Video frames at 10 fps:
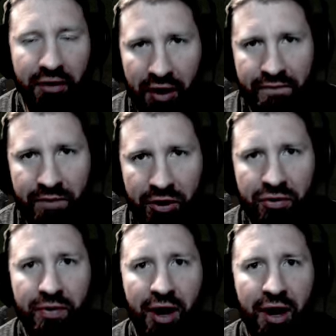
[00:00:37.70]

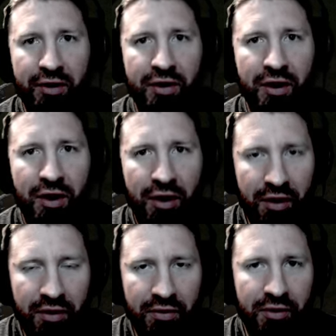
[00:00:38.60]
imbued rather
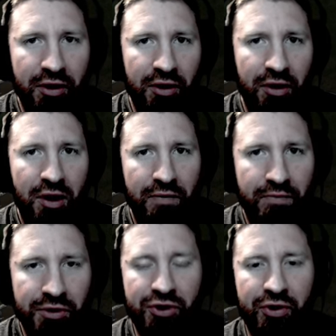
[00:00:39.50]
ethereal
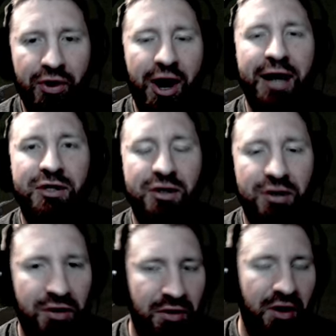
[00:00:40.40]
berserker
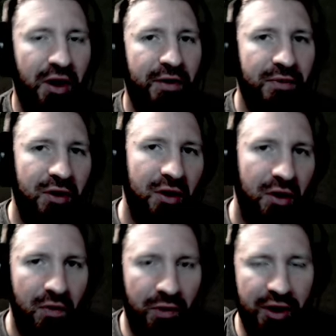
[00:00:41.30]
axes, alright,
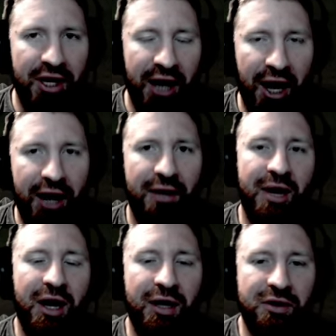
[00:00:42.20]
with godly
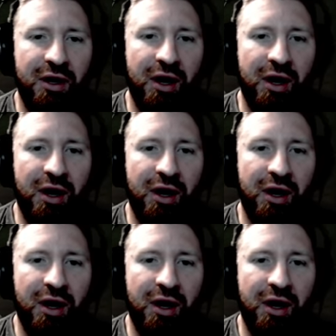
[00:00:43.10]
mods.